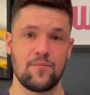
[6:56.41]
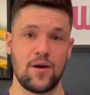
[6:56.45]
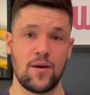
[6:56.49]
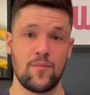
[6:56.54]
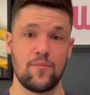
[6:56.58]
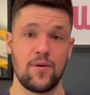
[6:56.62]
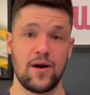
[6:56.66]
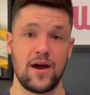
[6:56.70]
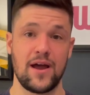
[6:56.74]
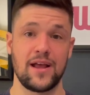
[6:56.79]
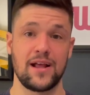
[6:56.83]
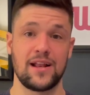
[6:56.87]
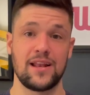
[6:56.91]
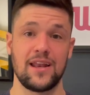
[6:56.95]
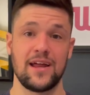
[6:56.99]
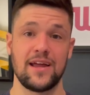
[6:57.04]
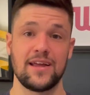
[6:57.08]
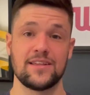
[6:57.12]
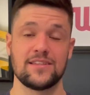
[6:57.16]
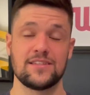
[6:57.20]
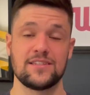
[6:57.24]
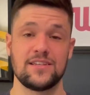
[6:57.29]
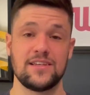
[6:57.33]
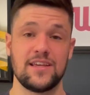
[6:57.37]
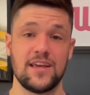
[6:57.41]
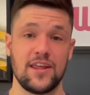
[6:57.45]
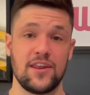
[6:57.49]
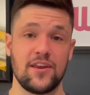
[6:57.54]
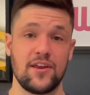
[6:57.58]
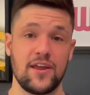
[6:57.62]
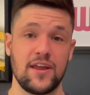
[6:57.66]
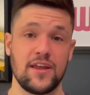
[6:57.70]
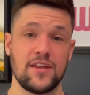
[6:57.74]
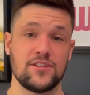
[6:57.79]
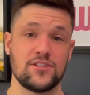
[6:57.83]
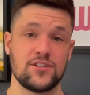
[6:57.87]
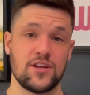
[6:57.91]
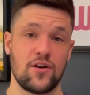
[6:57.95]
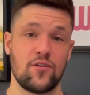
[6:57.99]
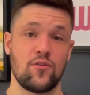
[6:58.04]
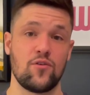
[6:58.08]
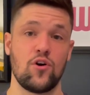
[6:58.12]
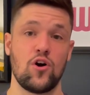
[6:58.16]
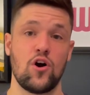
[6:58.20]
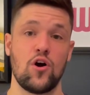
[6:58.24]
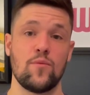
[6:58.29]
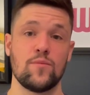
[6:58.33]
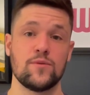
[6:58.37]
my buying clients get a
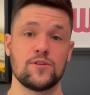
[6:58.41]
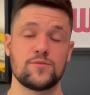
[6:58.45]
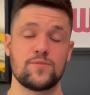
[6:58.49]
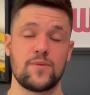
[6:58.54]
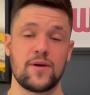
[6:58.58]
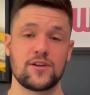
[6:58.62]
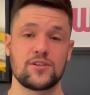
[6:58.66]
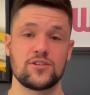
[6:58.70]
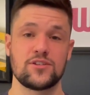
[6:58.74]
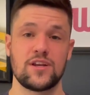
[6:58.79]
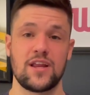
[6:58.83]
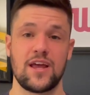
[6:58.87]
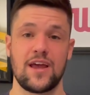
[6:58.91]
general home inspection,